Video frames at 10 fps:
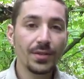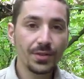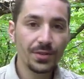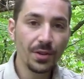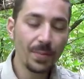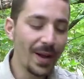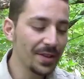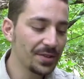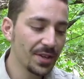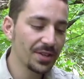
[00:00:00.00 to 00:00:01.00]
So it's not a
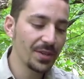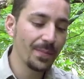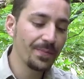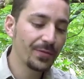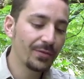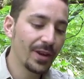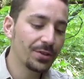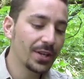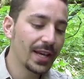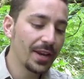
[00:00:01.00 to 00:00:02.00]
bad system for
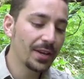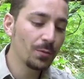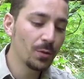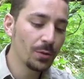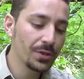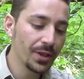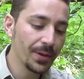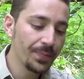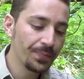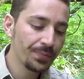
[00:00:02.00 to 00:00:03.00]
actually getting
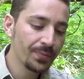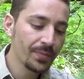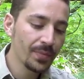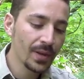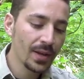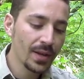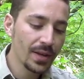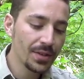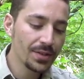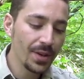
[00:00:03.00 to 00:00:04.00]
water.
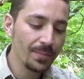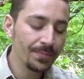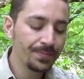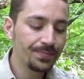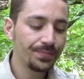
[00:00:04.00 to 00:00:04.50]
It's okay.